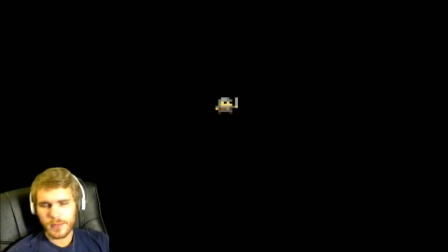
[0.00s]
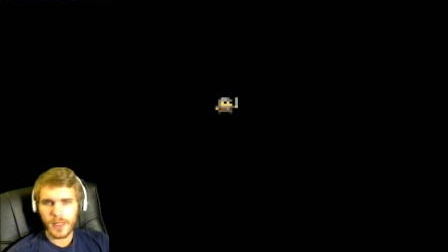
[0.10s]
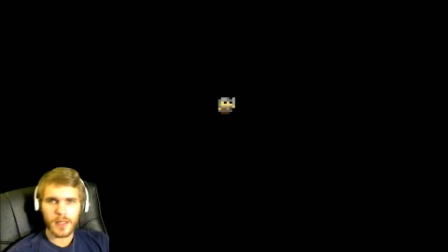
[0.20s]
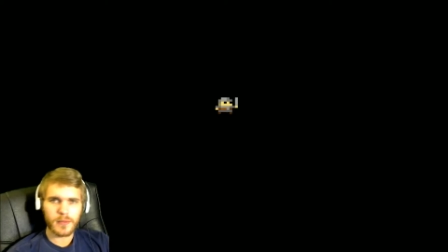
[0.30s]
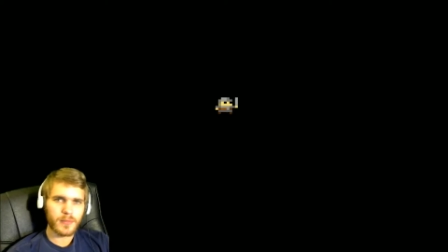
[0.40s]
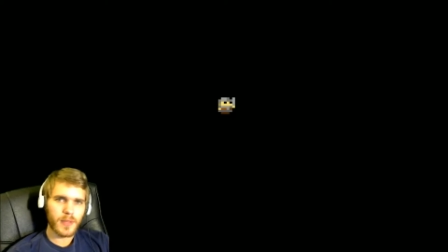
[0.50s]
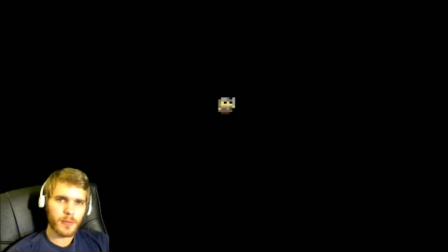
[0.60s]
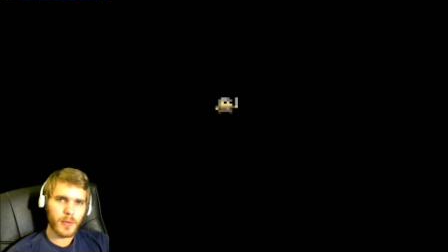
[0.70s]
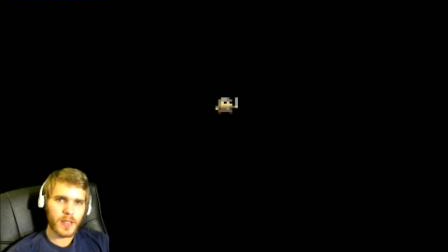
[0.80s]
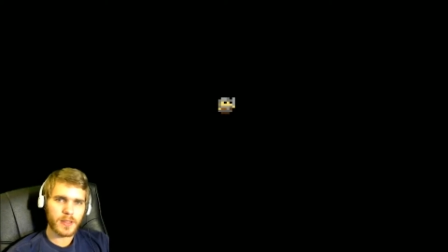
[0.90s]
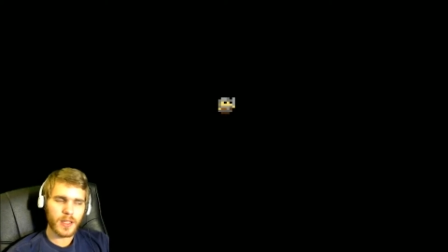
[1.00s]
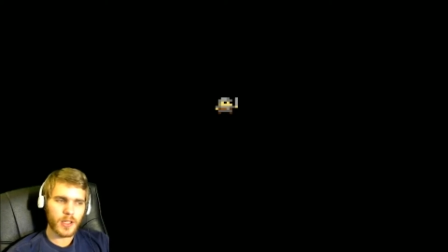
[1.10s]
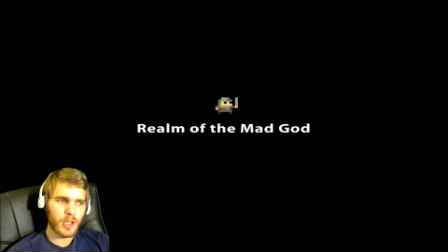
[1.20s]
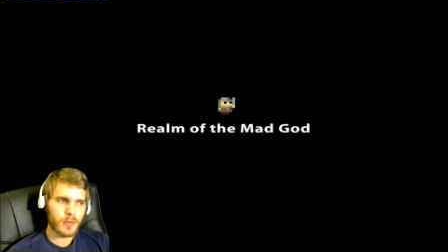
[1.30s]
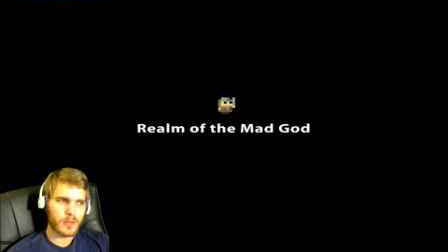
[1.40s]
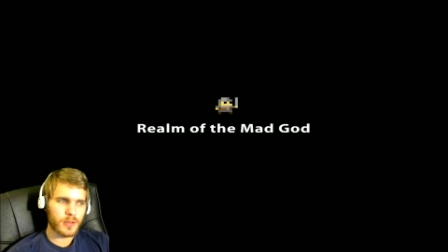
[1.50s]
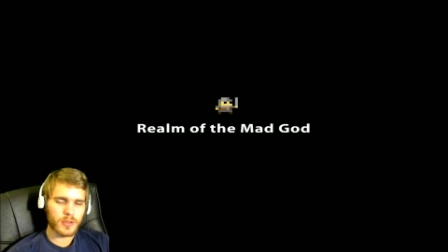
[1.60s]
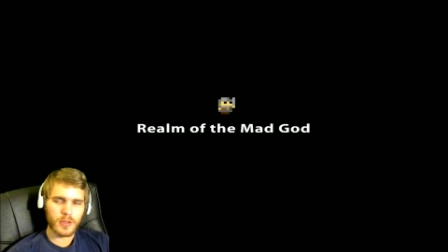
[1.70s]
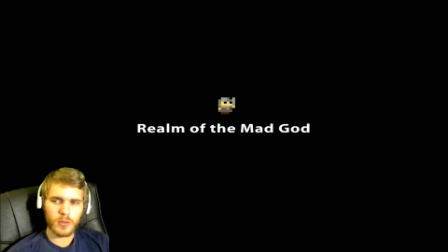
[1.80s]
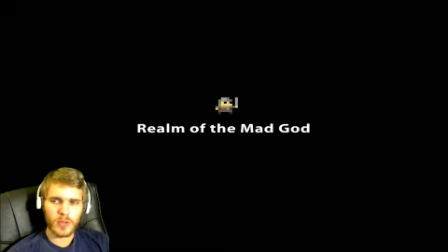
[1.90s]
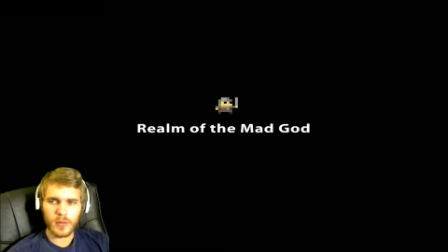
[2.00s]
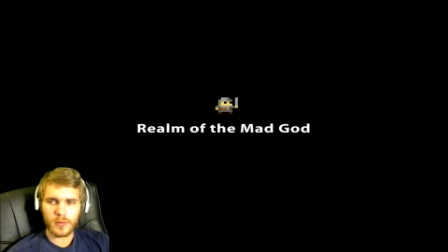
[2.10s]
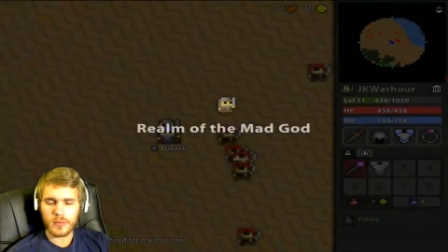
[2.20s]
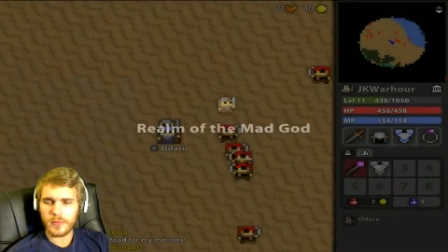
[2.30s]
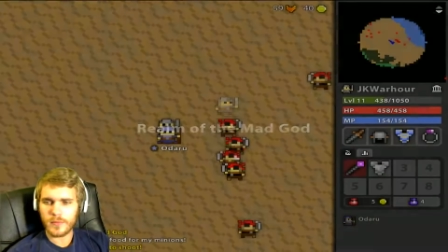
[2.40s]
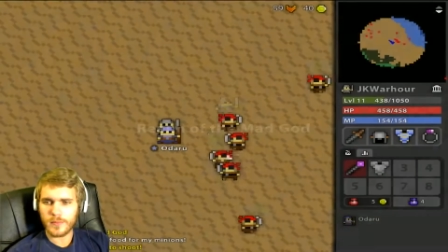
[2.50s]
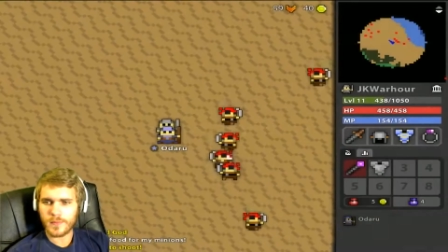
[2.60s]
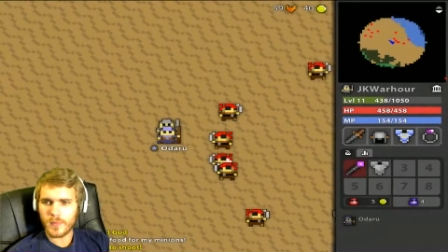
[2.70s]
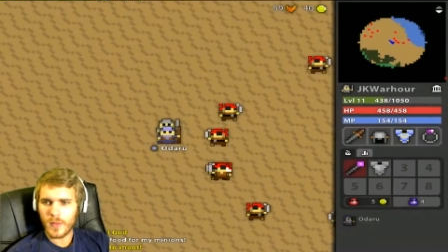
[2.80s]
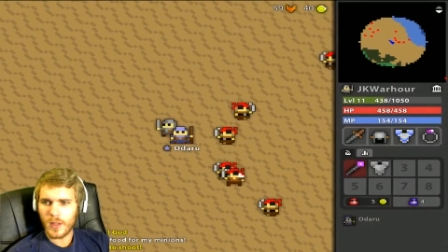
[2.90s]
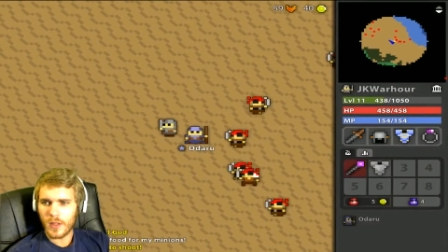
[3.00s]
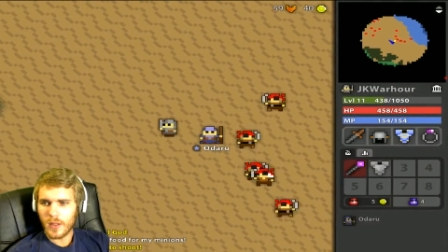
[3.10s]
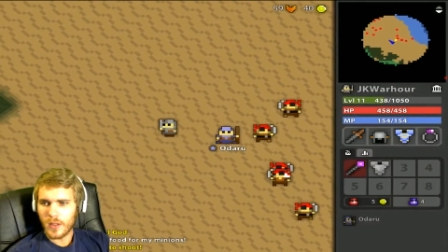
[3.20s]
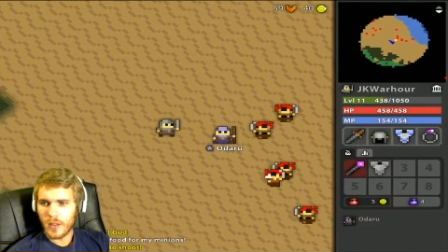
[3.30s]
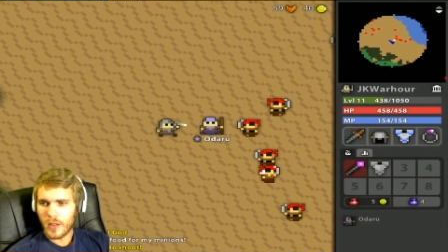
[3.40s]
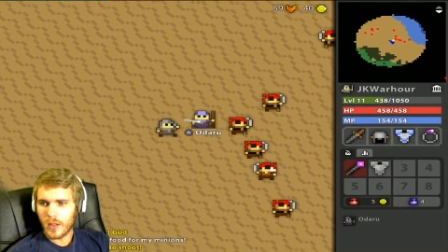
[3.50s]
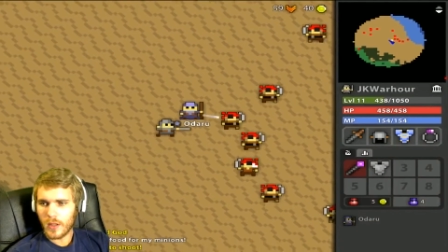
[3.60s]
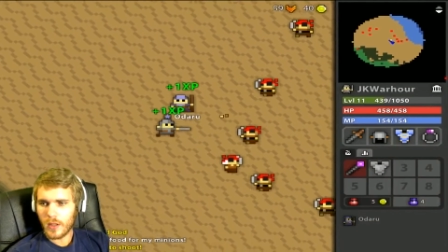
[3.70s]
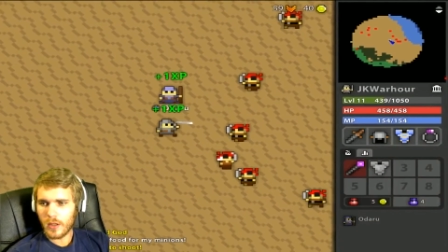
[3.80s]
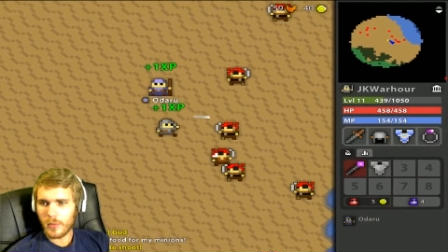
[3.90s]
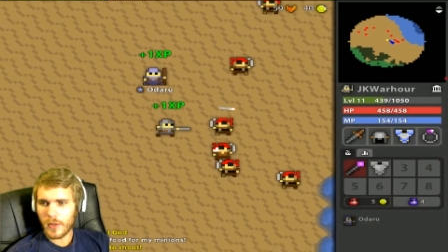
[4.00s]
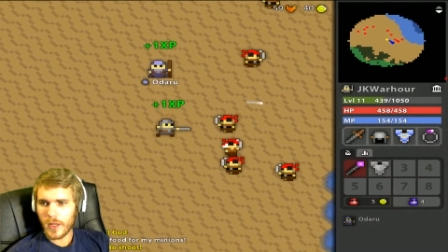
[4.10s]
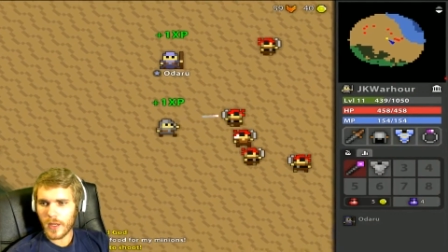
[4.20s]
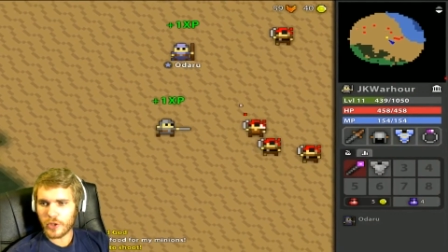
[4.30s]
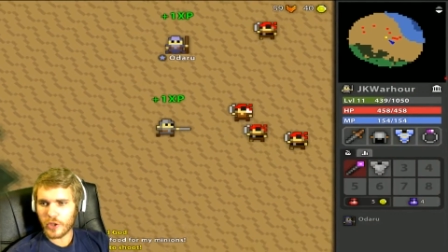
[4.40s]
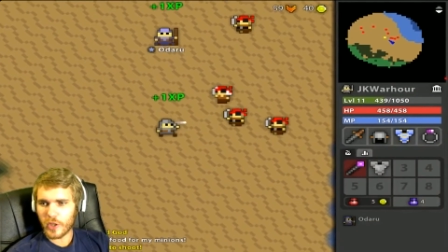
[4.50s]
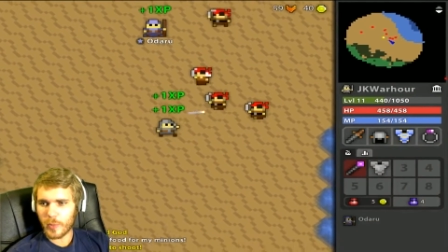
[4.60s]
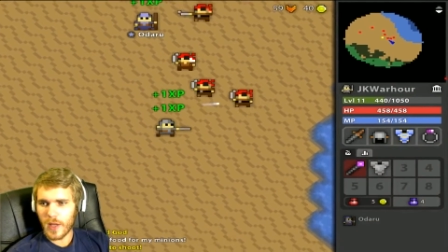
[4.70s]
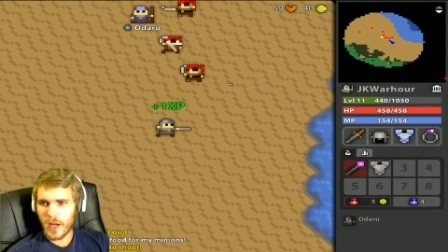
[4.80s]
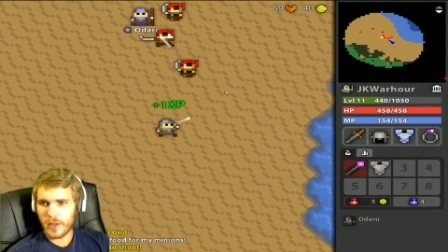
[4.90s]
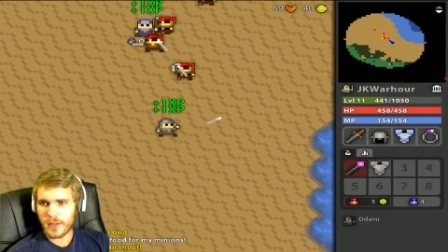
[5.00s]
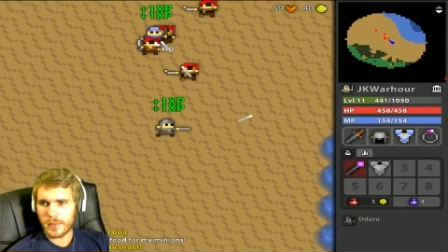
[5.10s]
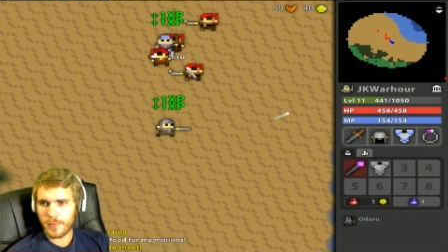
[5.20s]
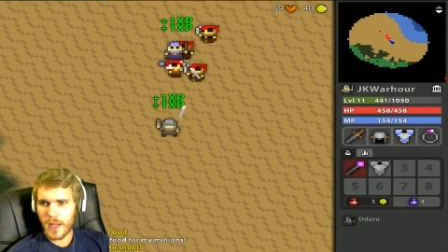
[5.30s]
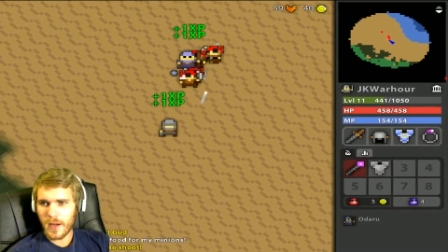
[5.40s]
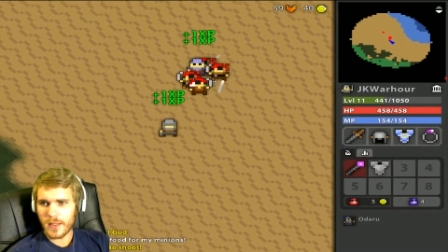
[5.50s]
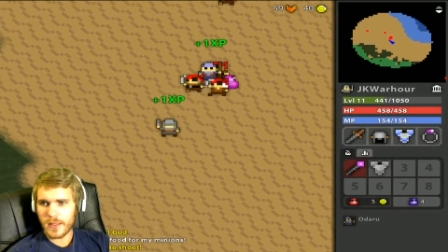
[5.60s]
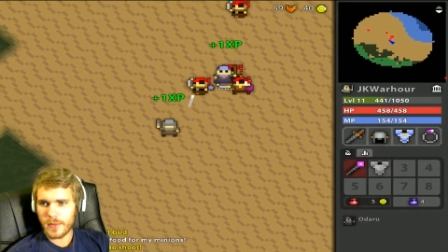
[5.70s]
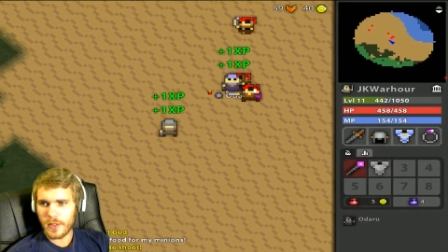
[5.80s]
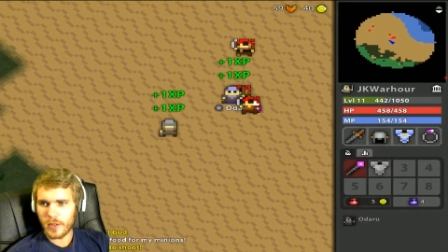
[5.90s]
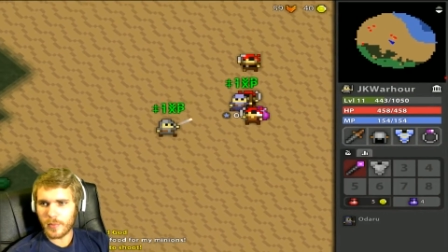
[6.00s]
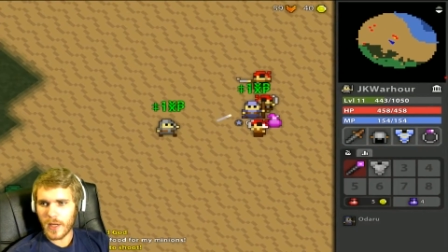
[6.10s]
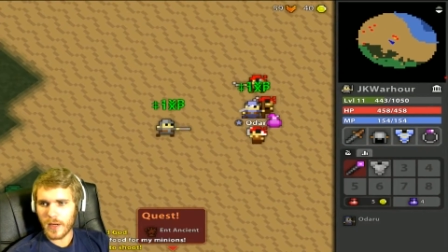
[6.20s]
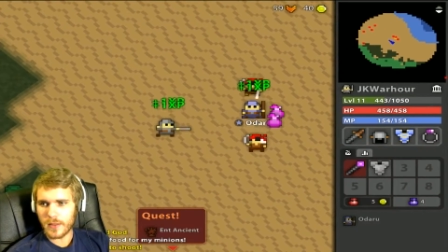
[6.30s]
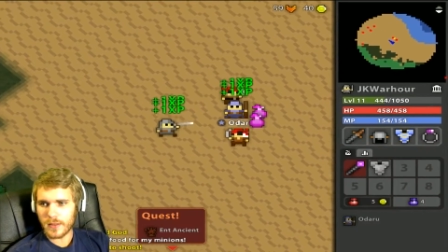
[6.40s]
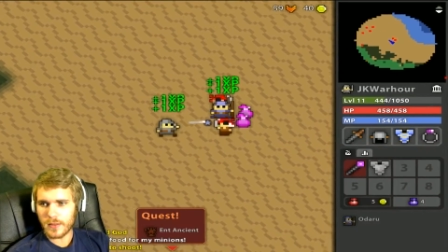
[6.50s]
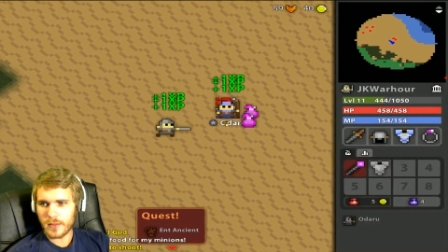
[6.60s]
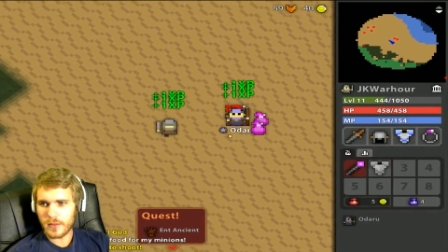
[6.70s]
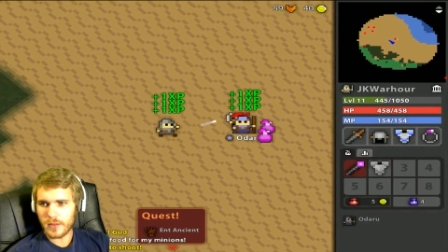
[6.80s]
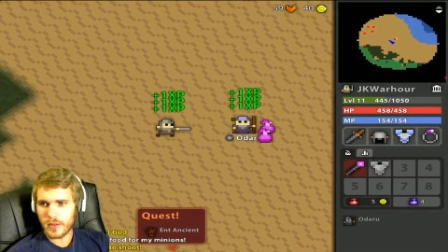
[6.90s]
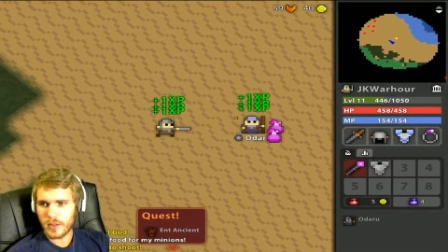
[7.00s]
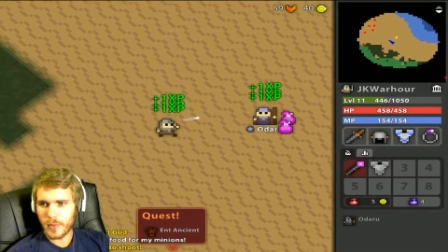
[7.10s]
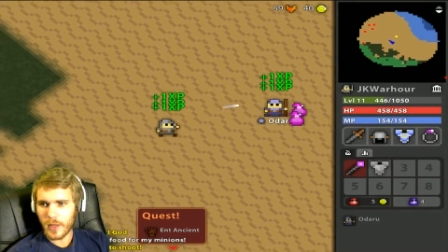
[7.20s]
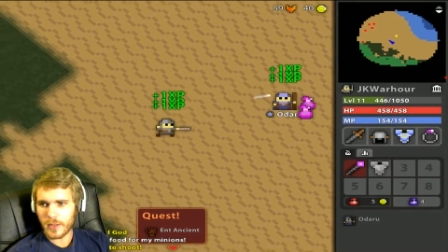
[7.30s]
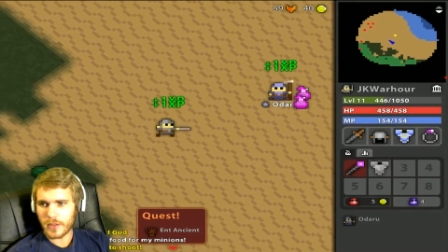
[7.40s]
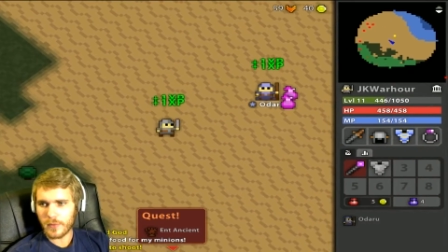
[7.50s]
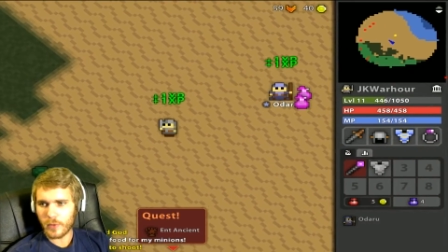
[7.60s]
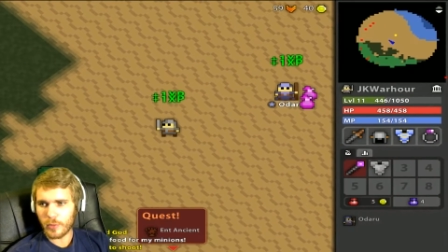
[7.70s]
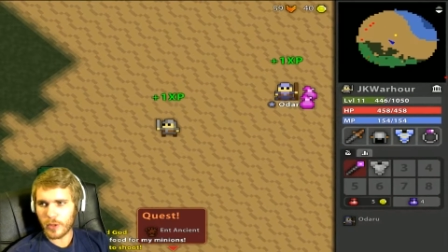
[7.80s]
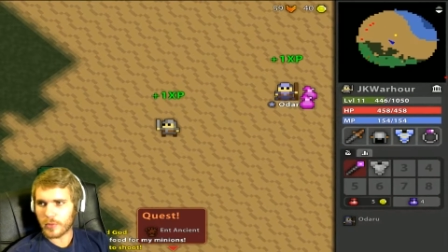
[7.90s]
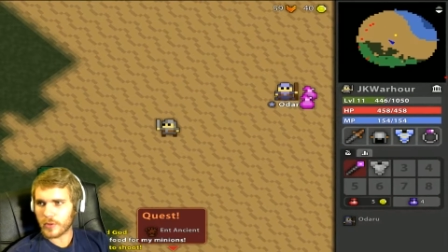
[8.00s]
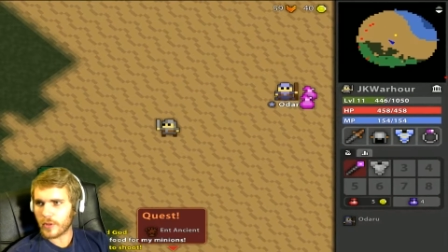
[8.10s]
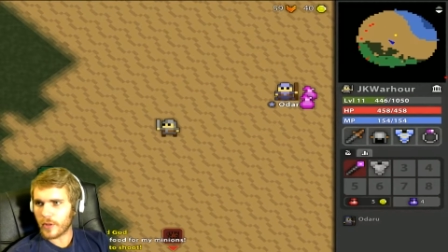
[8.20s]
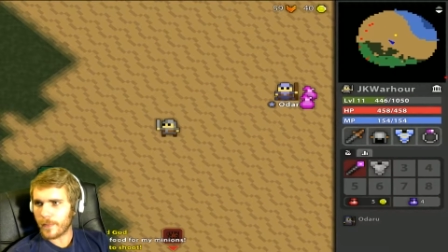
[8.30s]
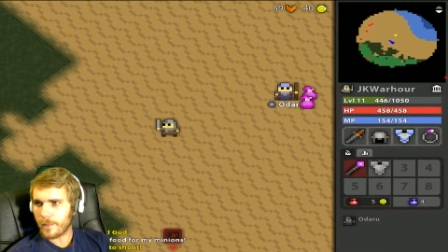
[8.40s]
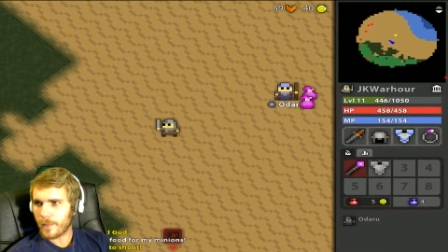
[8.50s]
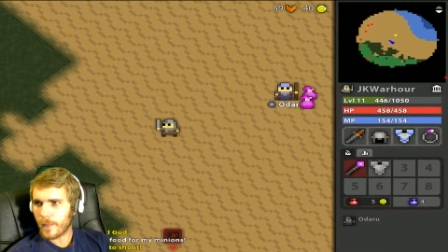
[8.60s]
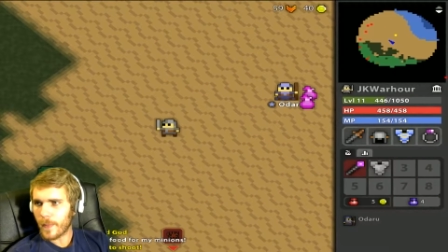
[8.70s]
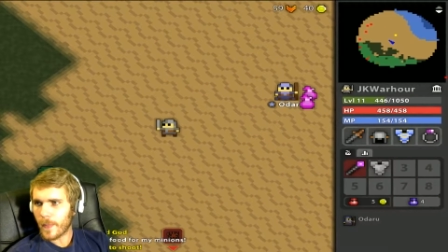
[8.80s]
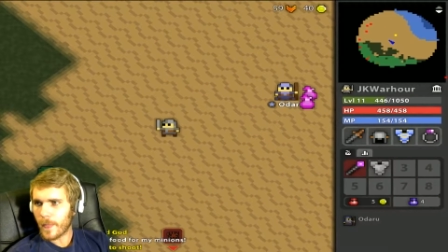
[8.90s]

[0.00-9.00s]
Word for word: it seems like everybody in Cyclops is just low level. Oh my gosh, look at the pirates! Pirates! Kill the pirates! The pirates serve no purpose. Okay.